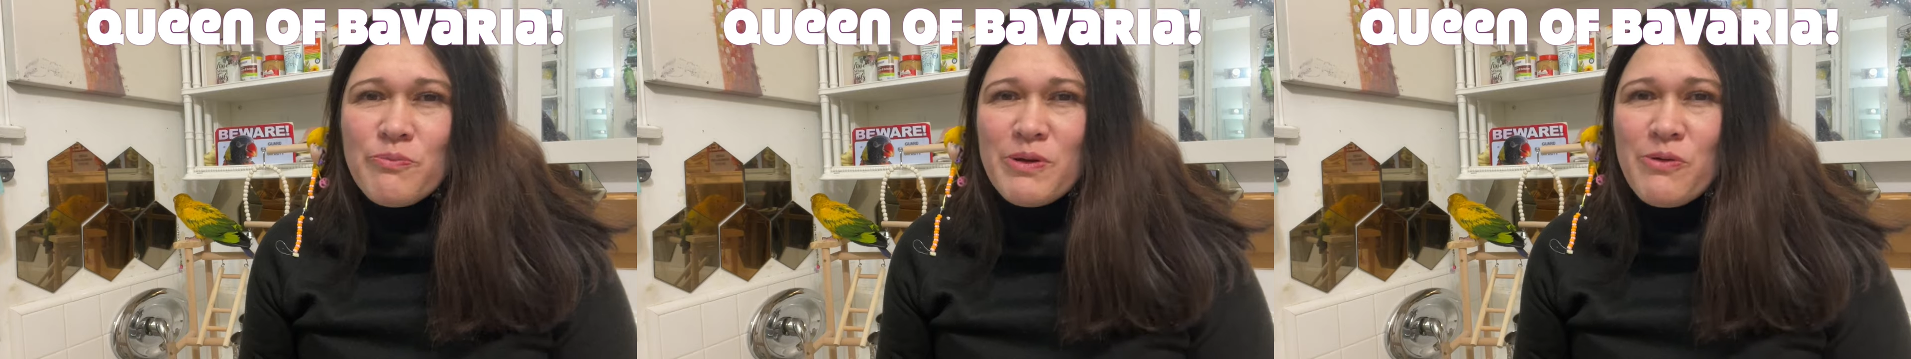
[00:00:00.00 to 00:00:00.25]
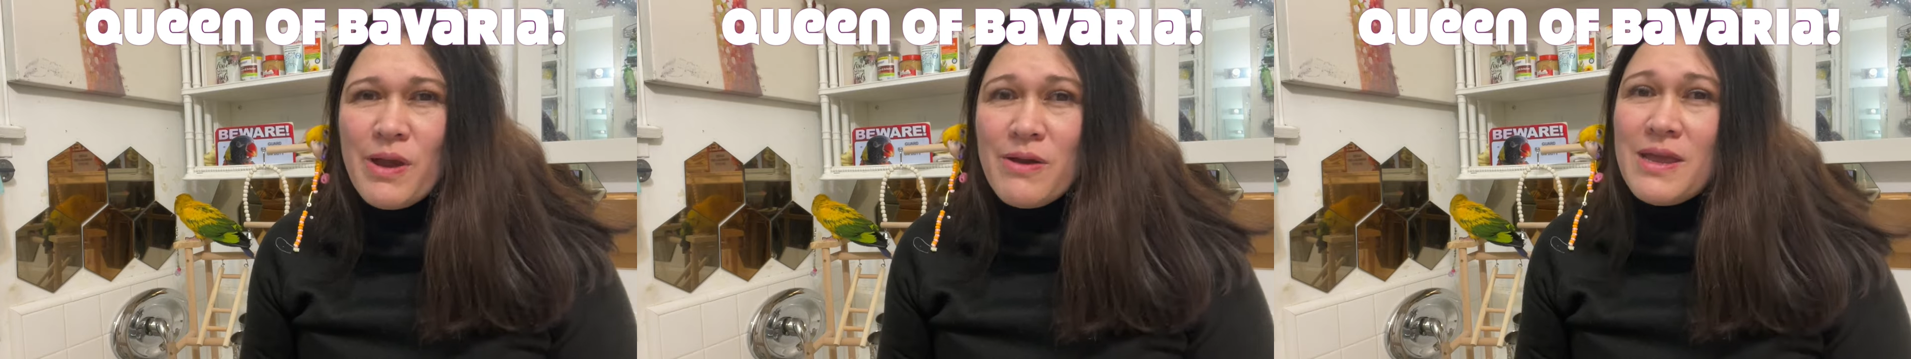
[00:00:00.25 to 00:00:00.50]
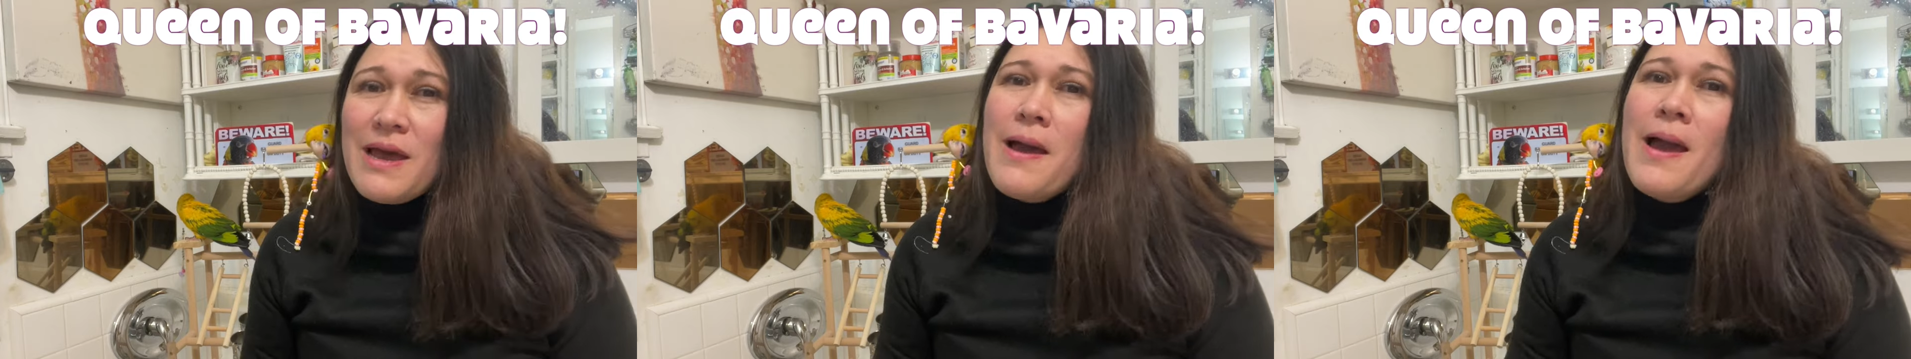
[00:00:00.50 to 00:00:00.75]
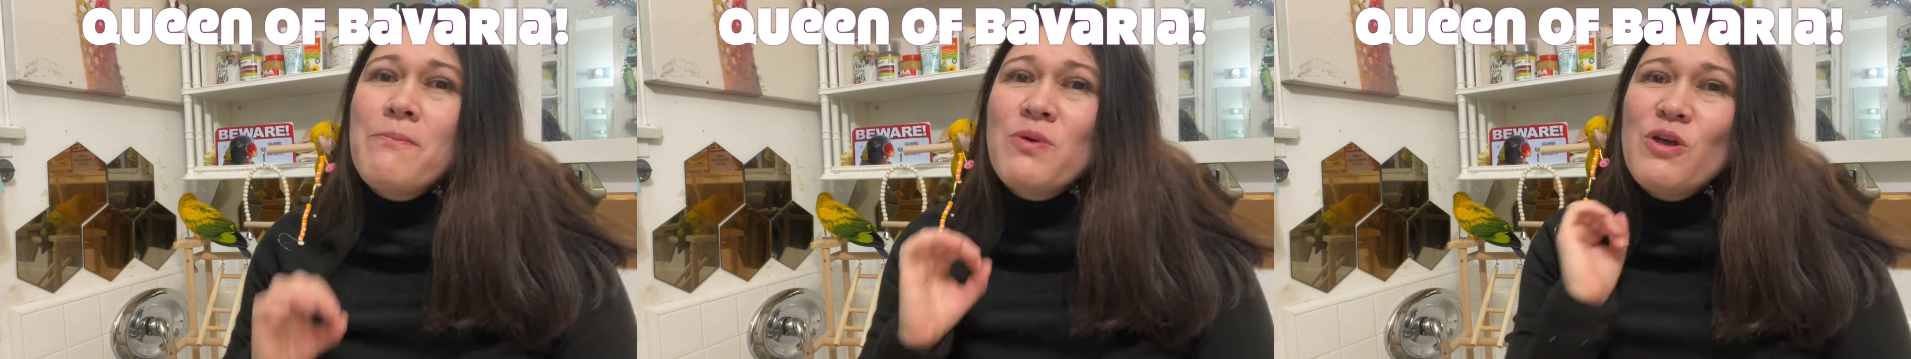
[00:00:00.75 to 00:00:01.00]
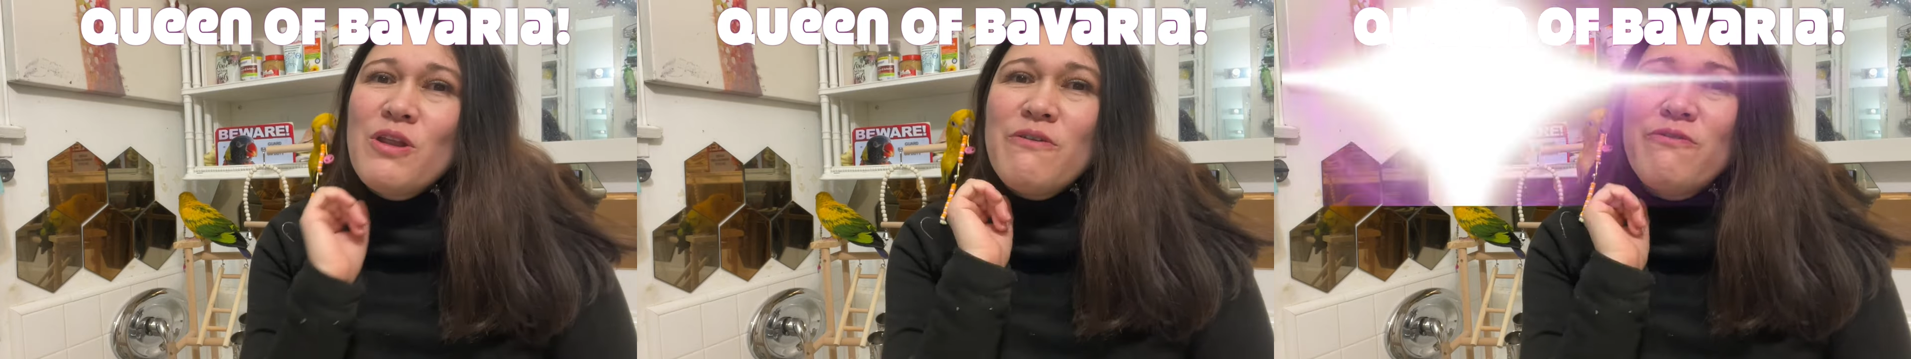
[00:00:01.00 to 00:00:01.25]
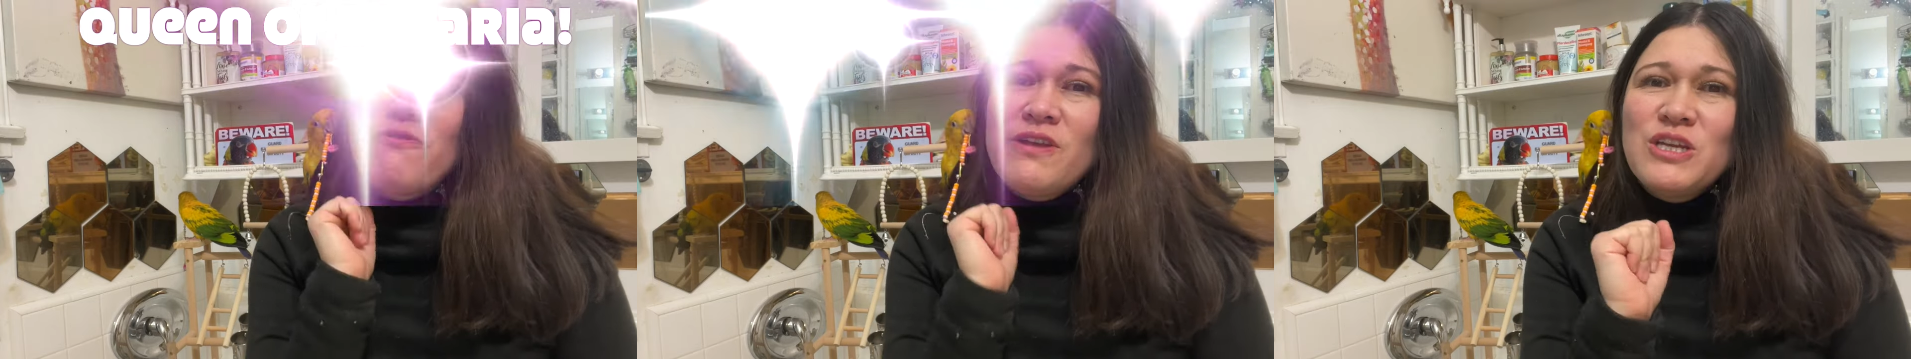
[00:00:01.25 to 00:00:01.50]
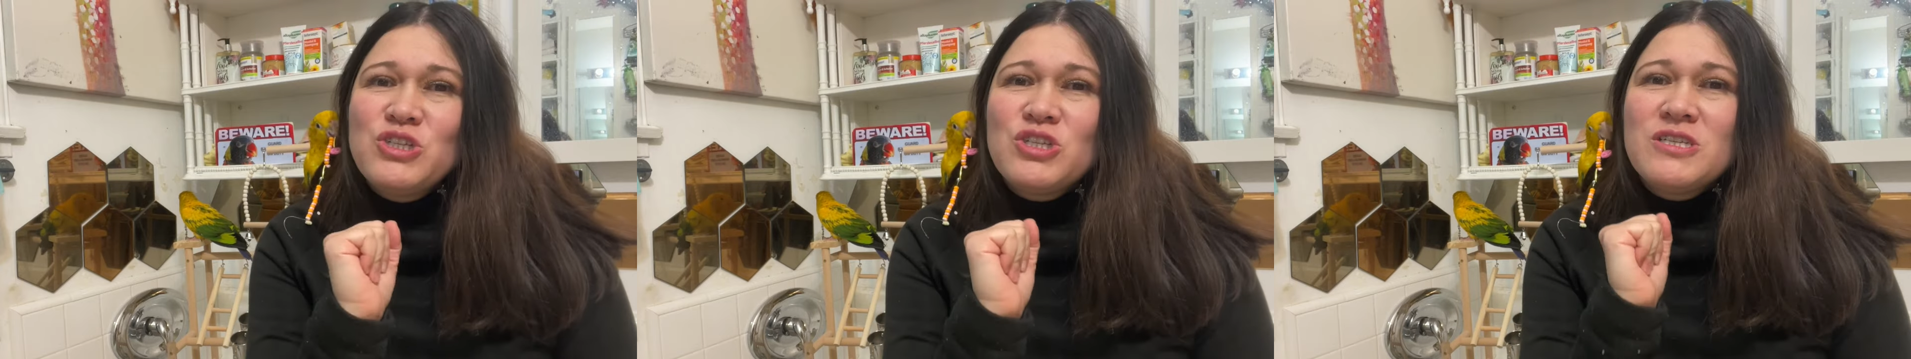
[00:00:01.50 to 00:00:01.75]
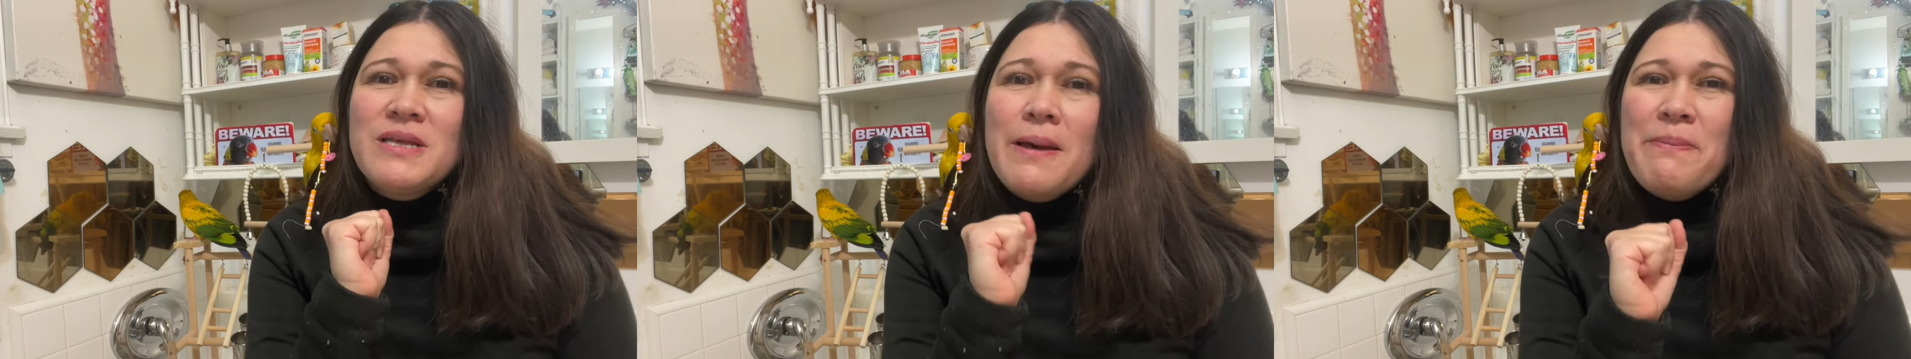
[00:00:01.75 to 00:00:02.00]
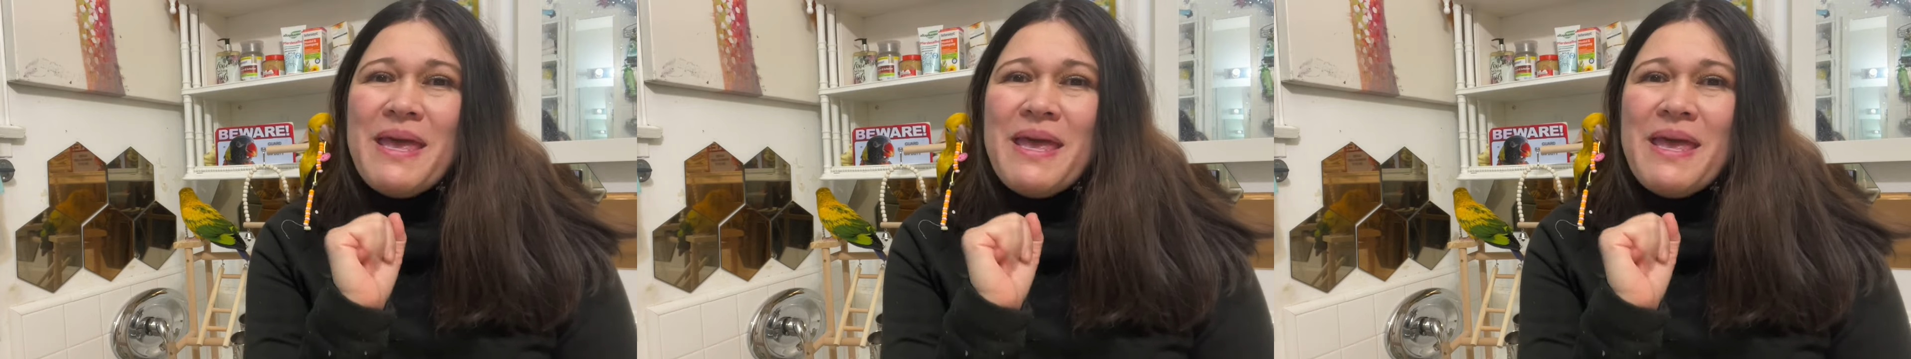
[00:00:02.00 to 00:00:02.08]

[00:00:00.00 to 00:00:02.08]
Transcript: Bavaria? I'm going to finish this up